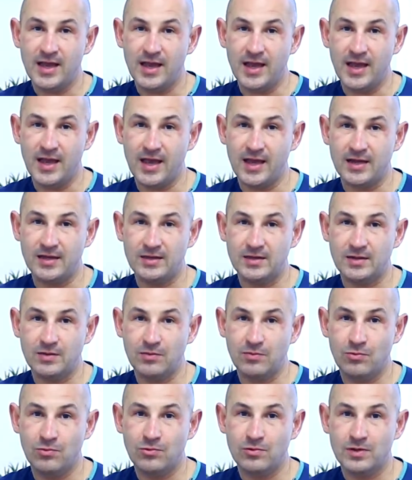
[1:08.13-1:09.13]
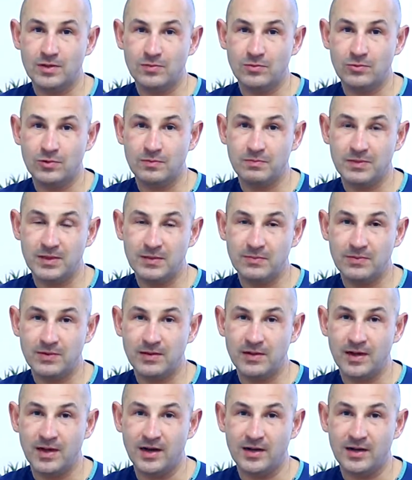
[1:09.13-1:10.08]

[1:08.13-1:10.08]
and more people